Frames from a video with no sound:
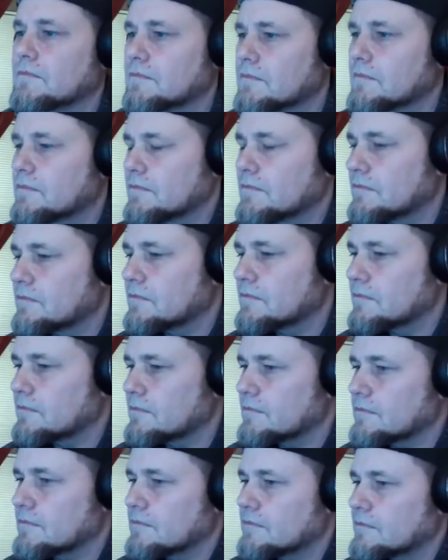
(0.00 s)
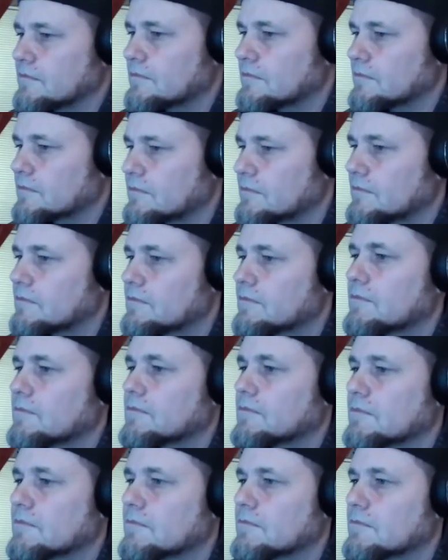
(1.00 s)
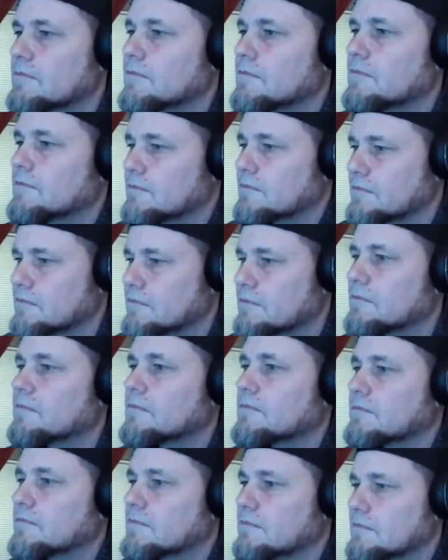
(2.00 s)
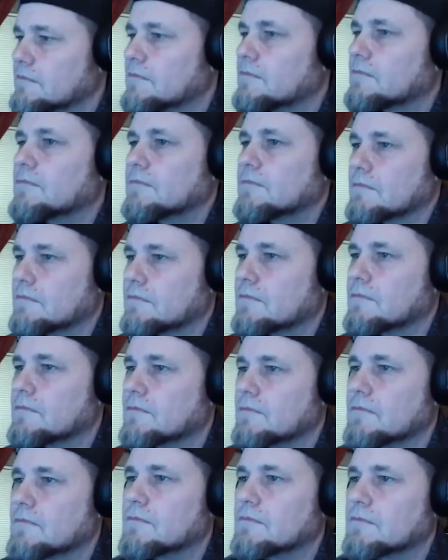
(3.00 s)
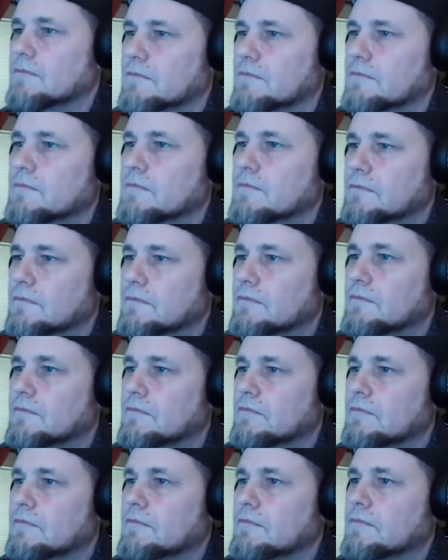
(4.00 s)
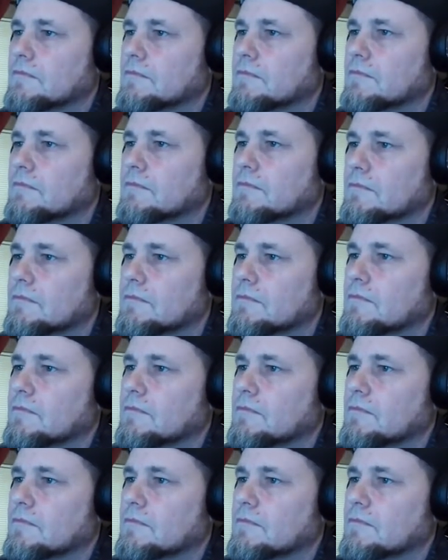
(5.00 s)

The person shown says nothing.